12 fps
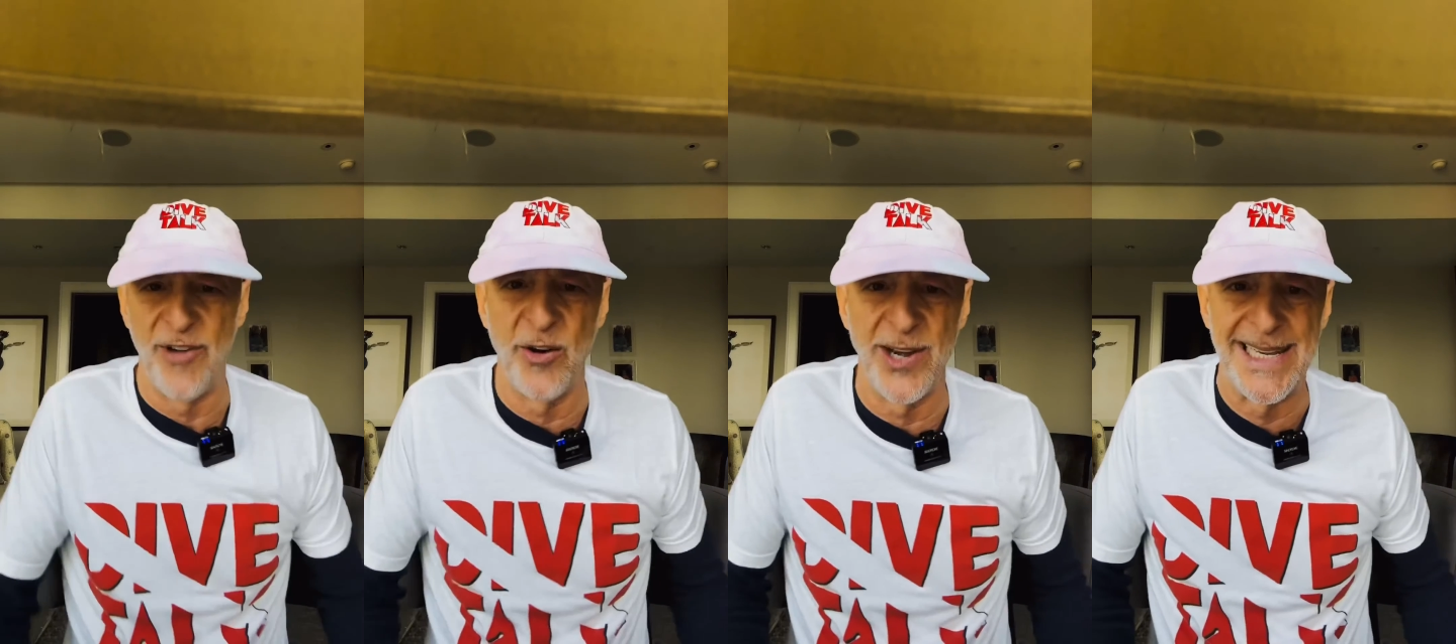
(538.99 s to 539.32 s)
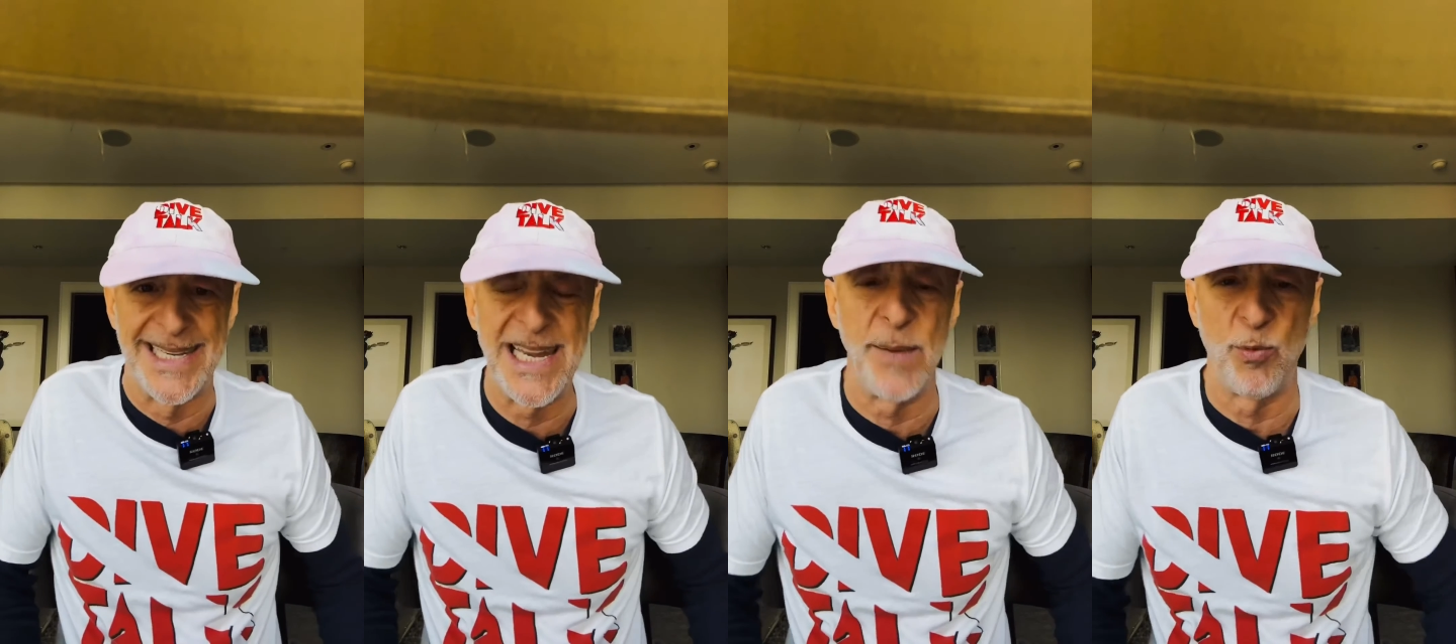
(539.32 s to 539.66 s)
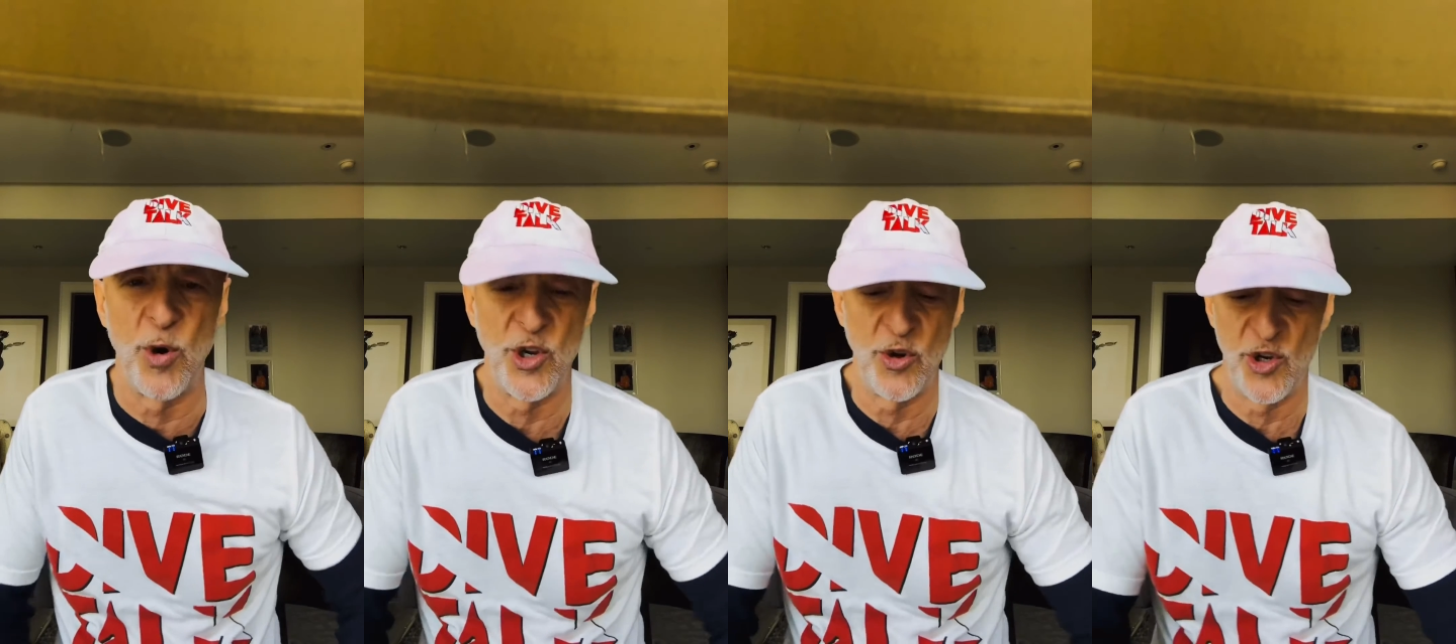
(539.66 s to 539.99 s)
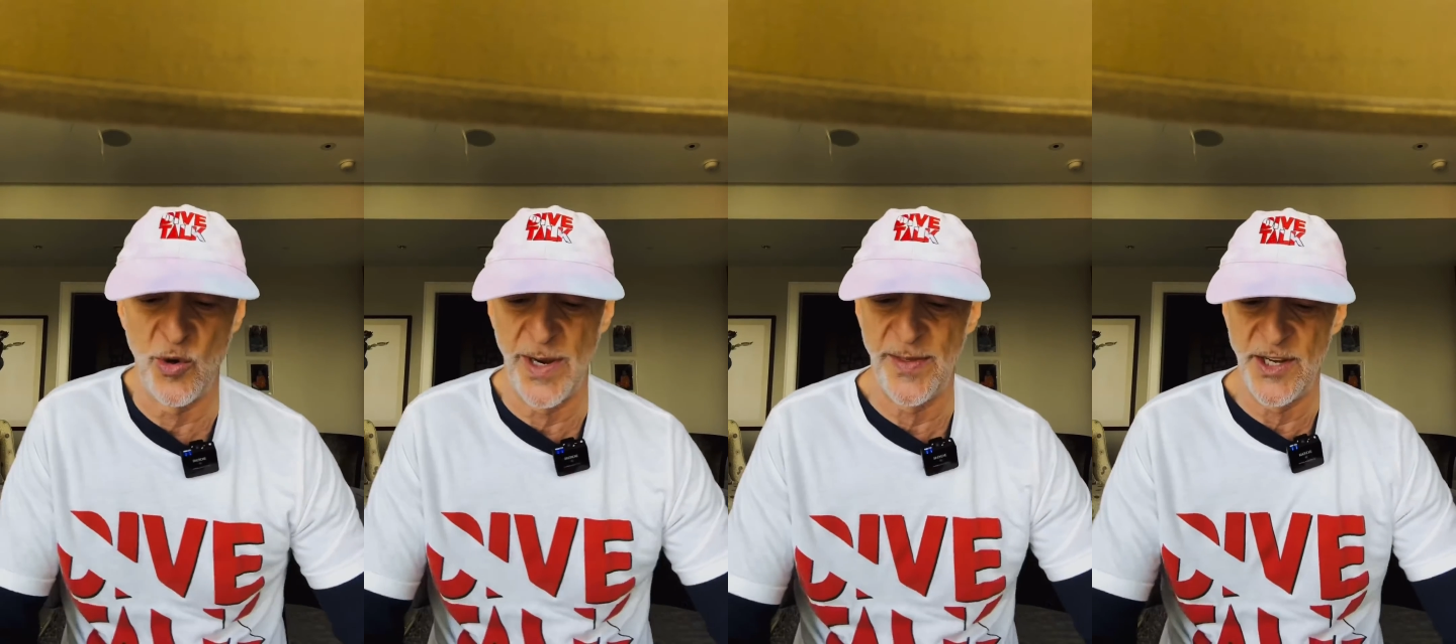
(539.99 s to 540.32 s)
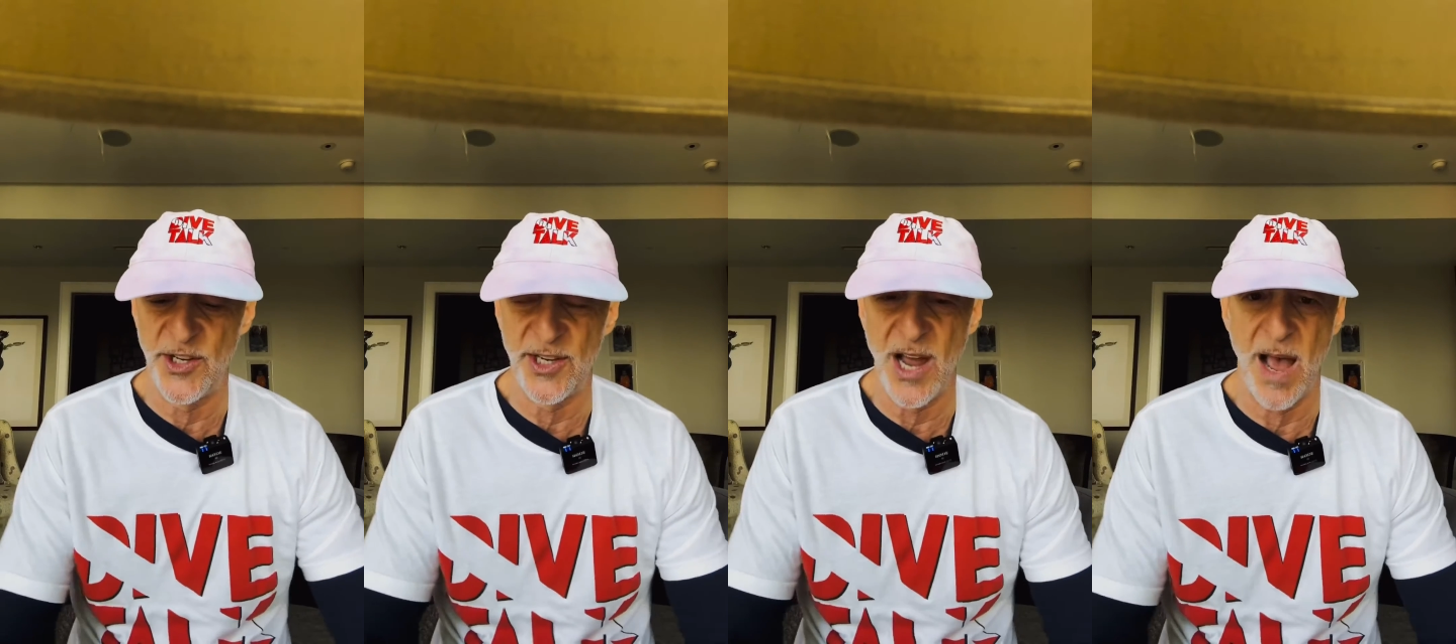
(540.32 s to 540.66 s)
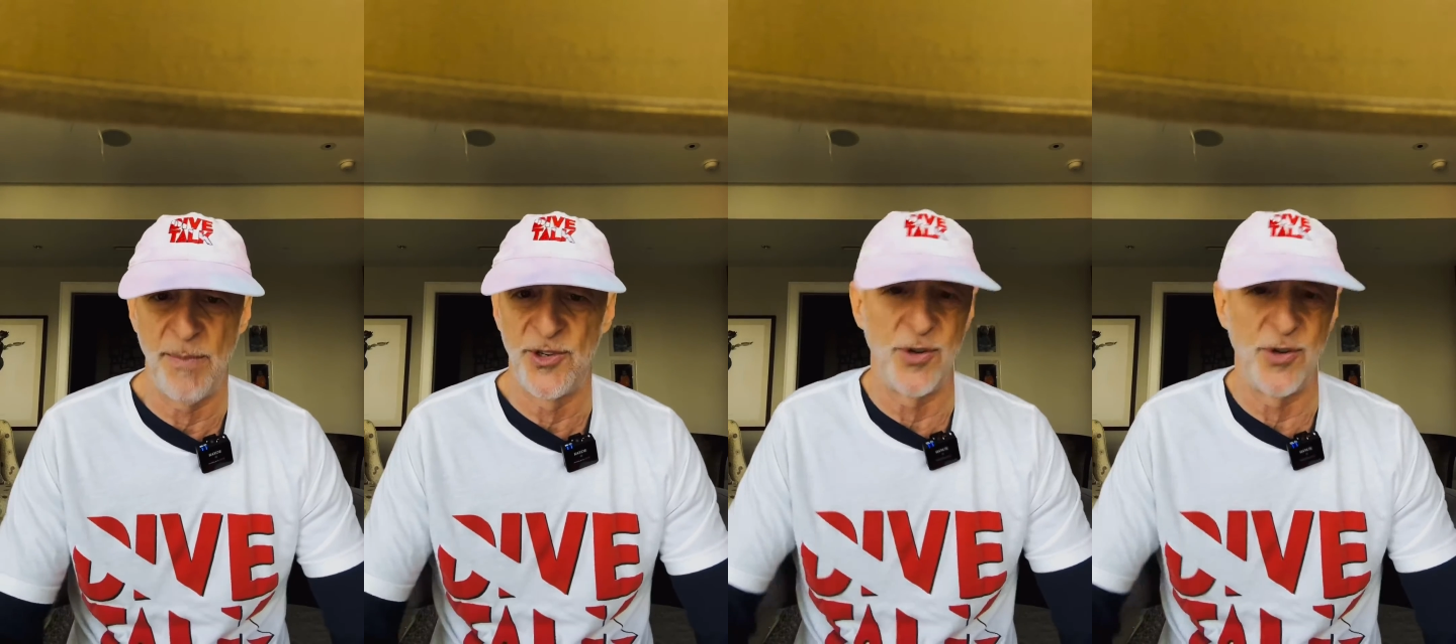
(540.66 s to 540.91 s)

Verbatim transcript: very deep when you're doing these stops.